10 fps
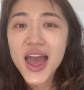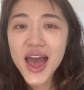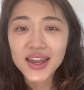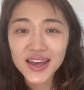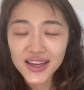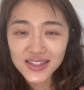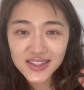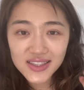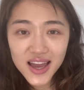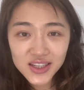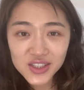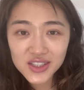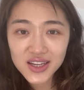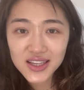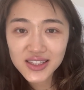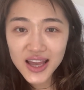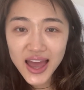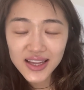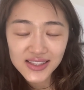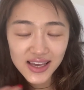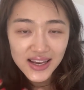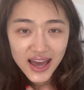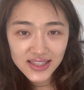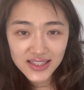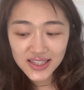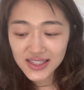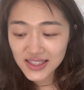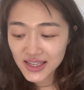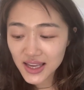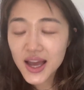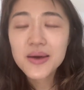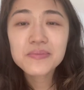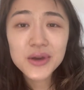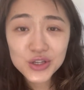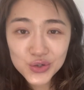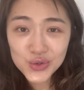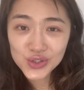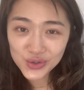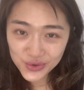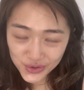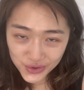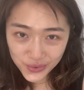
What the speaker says: and its tenderness and its elasticity, make sure to you